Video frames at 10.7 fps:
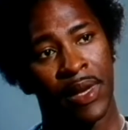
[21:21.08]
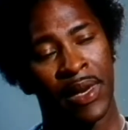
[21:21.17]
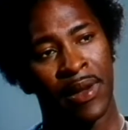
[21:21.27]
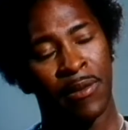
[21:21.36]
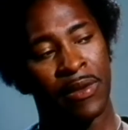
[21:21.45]

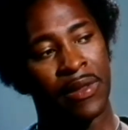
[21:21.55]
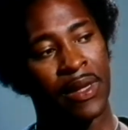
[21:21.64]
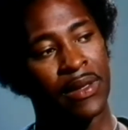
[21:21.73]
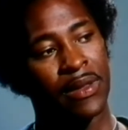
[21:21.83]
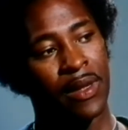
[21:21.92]
And I would
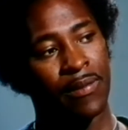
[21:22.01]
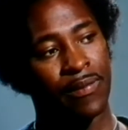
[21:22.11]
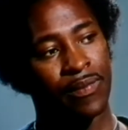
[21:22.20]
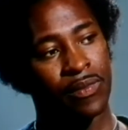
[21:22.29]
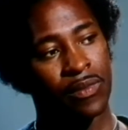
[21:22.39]
think that
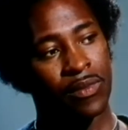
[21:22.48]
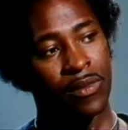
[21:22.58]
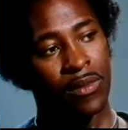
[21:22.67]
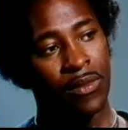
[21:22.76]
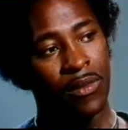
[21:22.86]

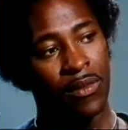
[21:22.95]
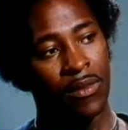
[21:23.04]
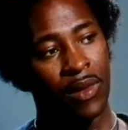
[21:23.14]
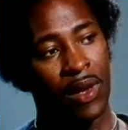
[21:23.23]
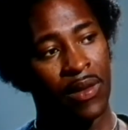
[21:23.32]

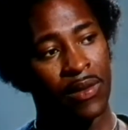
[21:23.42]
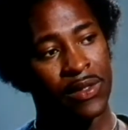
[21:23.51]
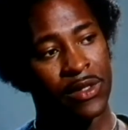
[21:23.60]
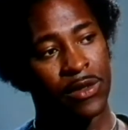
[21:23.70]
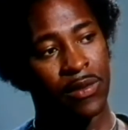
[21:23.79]
in
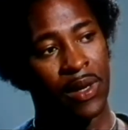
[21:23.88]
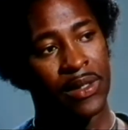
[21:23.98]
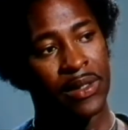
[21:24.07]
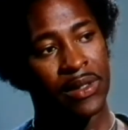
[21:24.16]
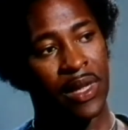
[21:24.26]
those
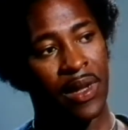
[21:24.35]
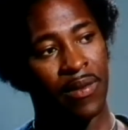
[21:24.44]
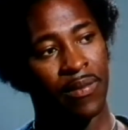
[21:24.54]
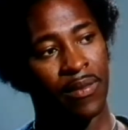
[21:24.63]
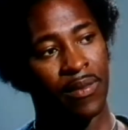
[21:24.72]
situations
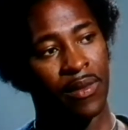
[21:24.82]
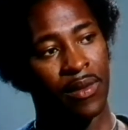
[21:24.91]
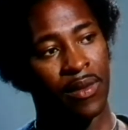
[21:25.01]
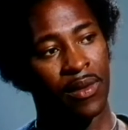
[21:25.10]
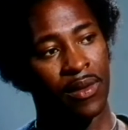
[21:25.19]
I've
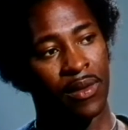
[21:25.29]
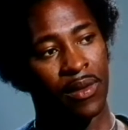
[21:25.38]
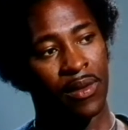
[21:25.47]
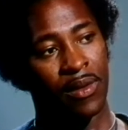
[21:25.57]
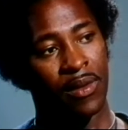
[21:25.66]

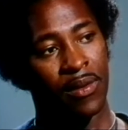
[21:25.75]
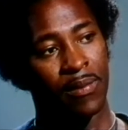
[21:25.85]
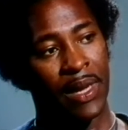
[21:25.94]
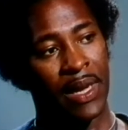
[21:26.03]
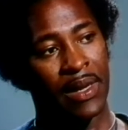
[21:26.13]

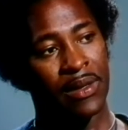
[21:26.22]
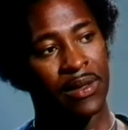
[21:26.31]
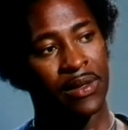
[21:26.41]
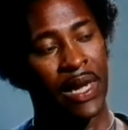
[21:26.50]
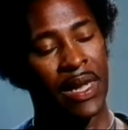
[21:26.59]
begun
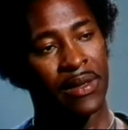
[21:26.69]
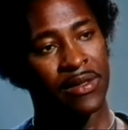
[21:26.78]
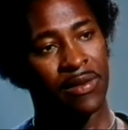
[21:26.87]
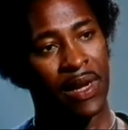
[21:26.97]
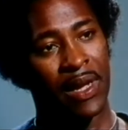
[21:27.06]
to kind of
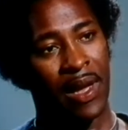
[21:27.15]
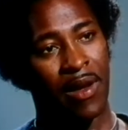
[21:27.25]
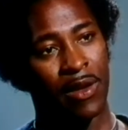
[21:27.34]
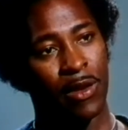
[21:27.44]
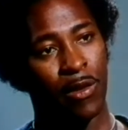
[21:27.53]
strike
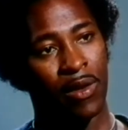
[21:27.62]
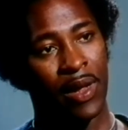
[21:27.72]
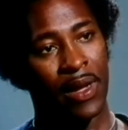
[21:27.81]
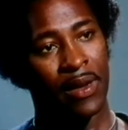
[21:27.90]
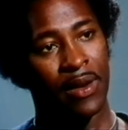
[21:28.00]
out, you know, or
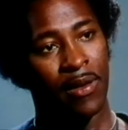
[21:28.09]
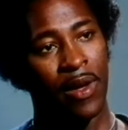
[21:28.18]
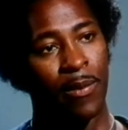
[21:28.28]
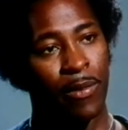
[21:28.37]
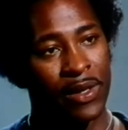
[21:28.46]
like, you know,
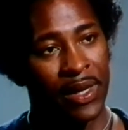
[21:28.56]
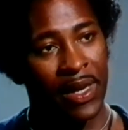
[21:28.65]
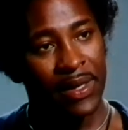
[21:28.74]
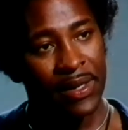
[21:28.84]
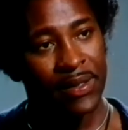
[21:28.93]

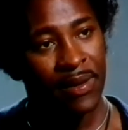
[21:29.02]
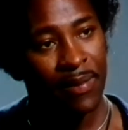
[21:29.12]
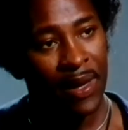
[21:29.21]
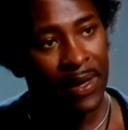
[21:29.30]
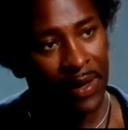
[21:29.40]
protecting
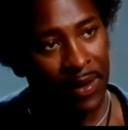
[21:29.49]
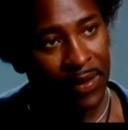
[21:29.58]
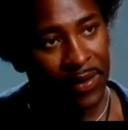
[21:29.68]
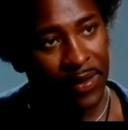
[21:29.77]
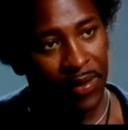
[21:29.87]
somebody
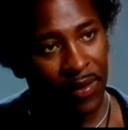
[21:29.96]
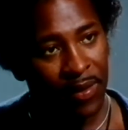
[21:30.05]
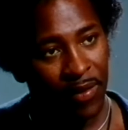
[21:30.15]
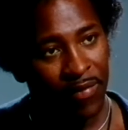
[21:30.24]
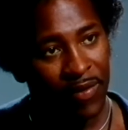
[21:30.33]
else
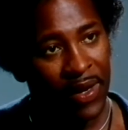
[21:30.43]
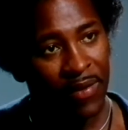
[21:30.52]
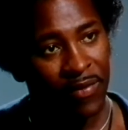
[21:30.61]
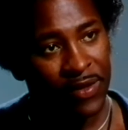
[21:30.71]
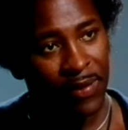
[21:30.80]
or
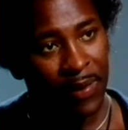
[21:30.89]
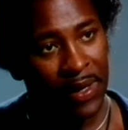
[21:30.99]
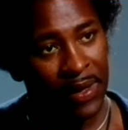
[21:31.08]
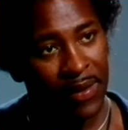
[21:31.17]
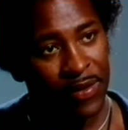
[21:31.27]
fighting for
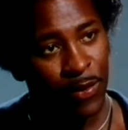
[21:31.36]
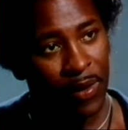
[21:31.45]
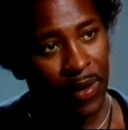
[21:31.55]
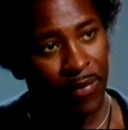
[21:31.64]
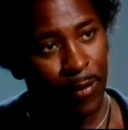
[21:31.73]
somebody else or
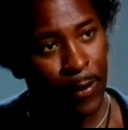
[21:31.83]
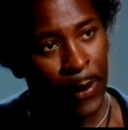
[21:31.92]
whatever.